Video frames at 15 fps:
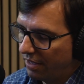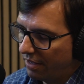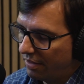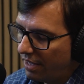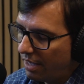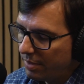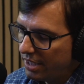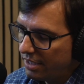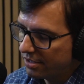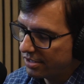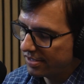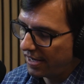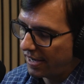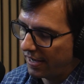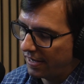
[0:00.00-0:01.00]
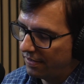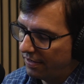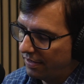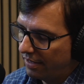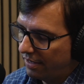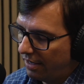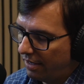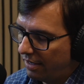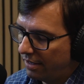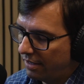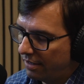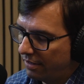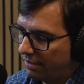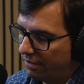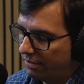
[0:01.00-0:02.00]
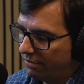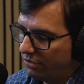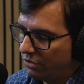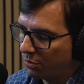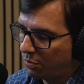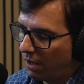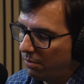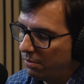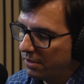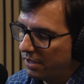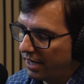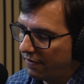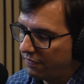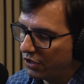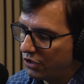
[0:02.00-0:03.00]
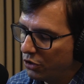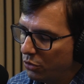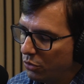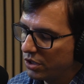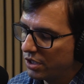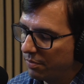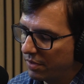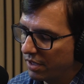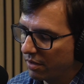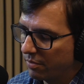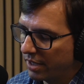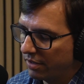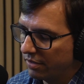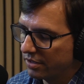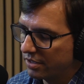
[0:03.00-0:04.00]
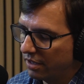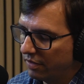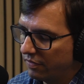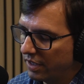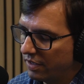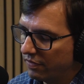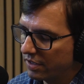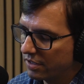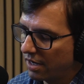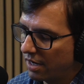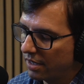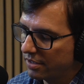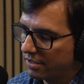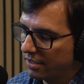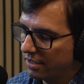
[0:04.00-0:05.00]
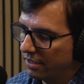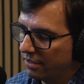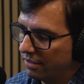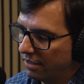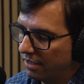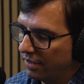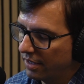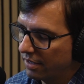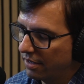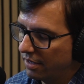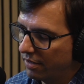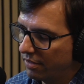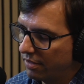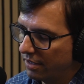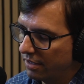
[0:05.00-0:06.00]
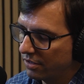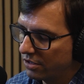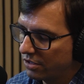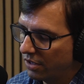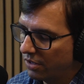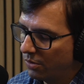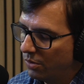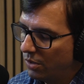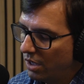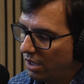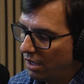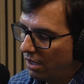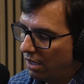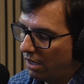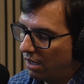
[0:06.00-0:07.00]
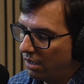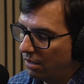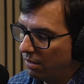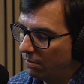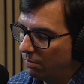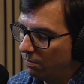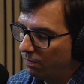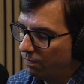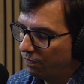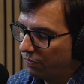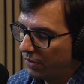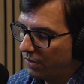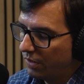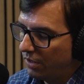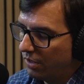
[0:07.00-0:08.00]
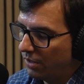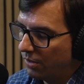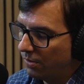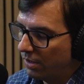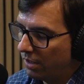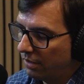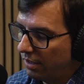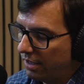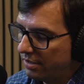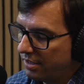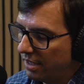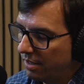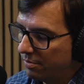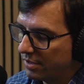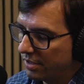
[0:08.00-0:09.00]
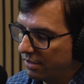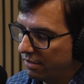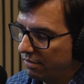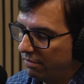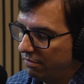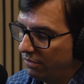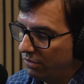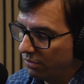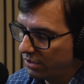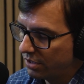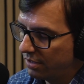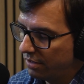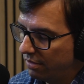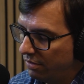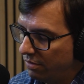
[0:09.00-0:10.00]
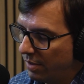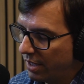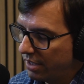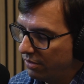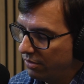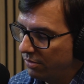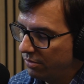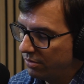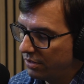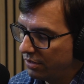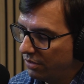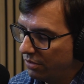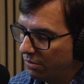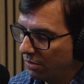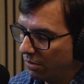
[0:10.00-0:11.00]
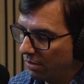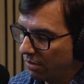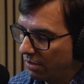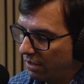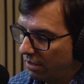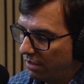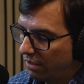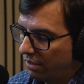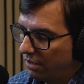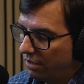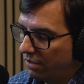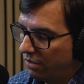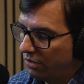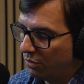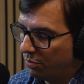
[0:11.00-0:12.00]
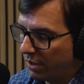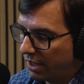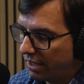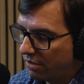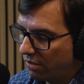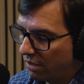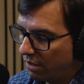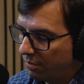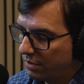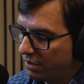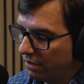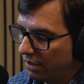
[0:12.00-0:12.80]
That being said, you're probably going to have to do something about this elevated viscosity and that kind of thing. So, a lot of times you might use your bicarb to